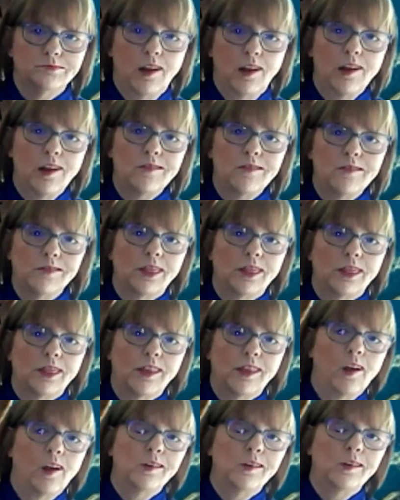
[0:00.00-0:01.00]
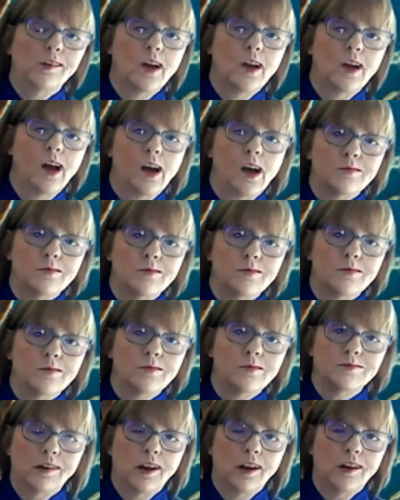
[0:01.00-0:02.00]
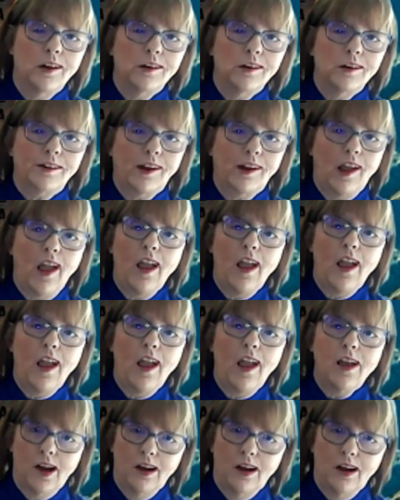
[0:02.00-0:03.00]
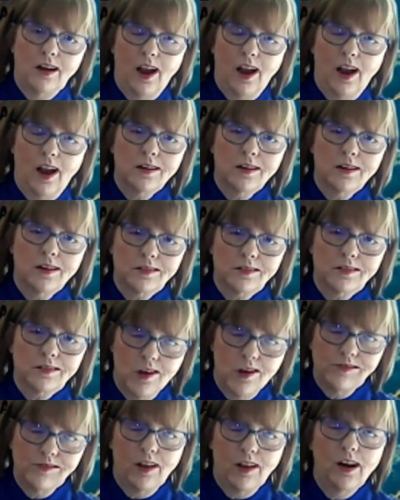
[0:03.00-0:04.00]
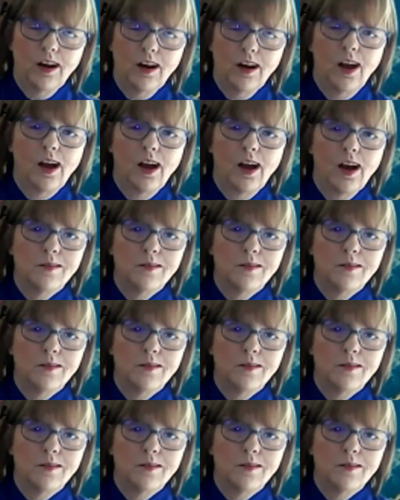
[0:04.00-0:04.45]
even though brain injury and COVID